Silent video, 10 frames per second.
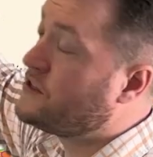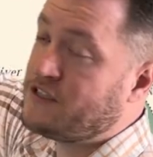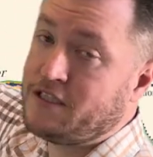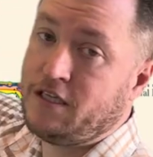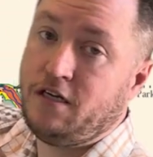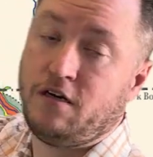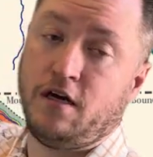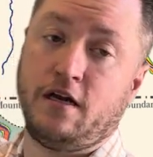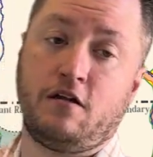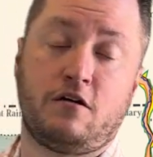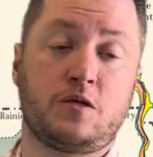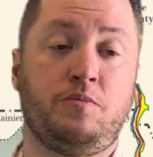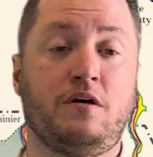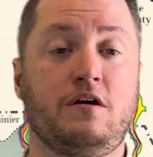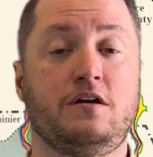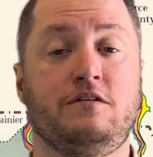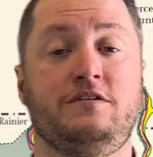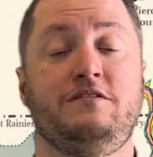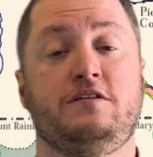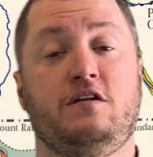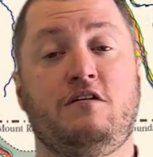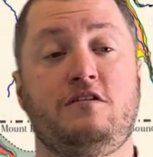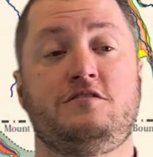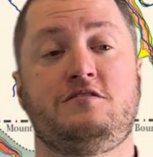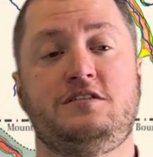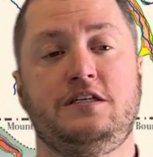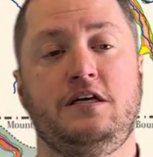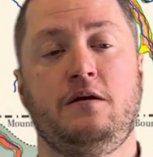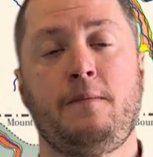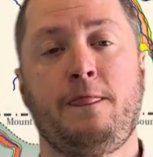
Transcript: city and a large part of an even larger city,